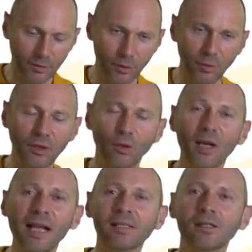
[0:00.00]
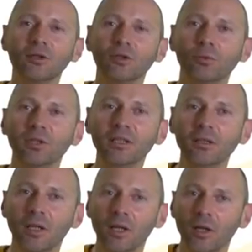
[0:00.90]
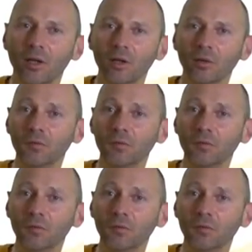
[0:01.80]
during the last century, a